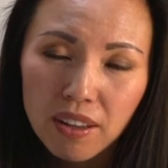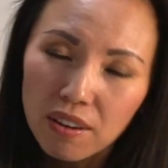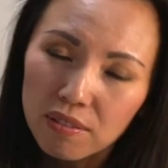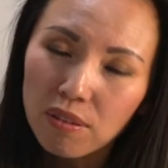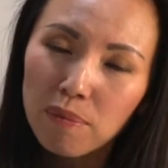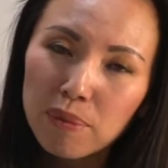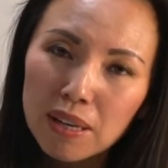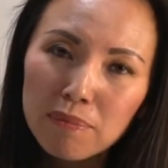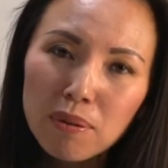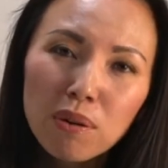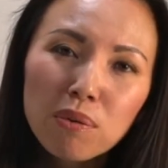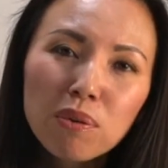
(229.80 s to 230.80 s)
For
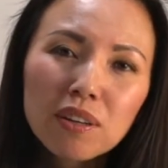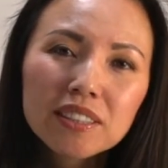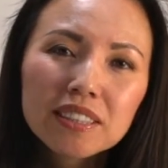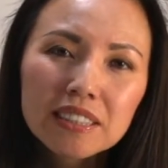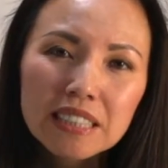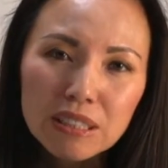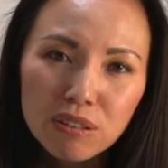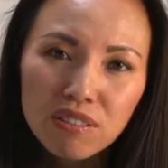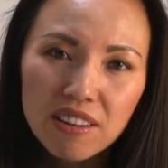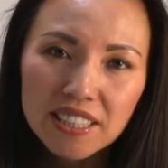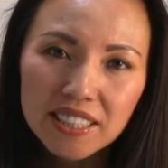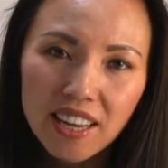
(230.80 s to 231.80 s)
people with
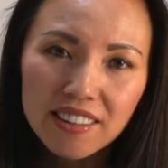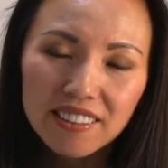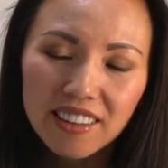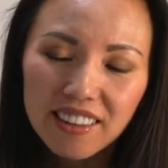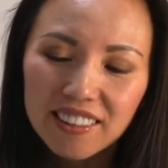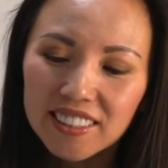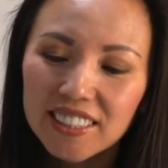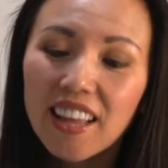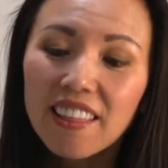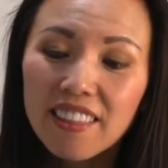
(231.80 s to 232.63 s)
Quervain tendonitis,